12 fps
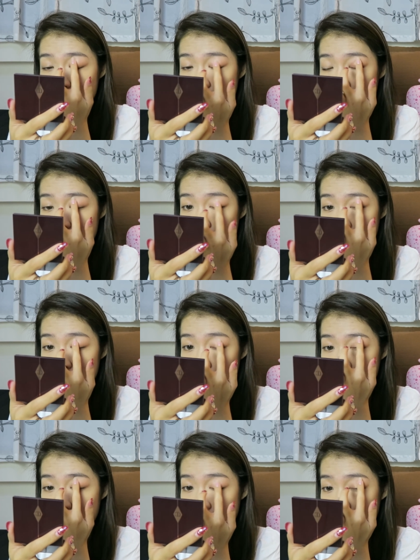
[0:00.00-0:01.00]

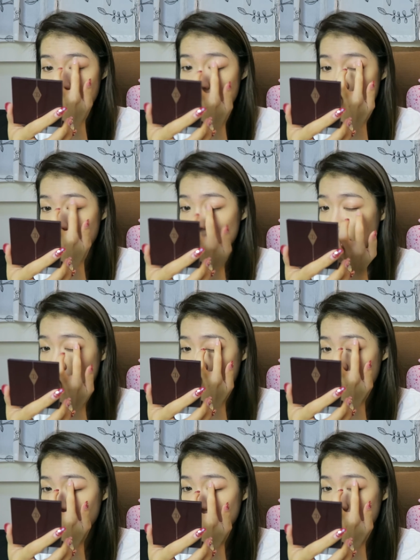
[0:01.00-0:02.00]
eyeball, my eyelid.
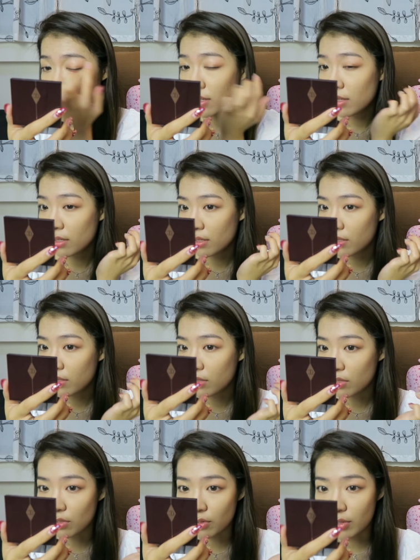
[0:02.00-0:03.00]

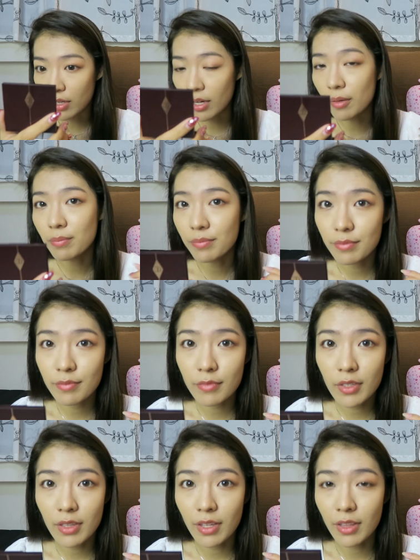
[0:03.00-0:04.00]
So yeah,
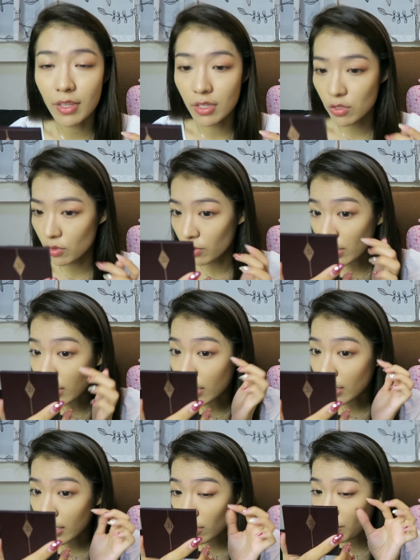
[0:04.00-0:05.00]
like that, so it
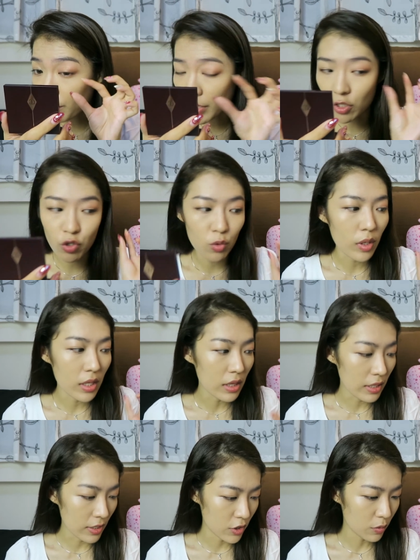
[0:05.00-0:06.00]
can kind of peek through a
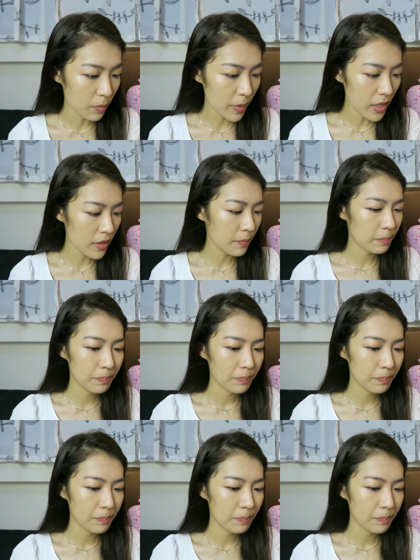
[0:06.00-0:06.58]
little bit.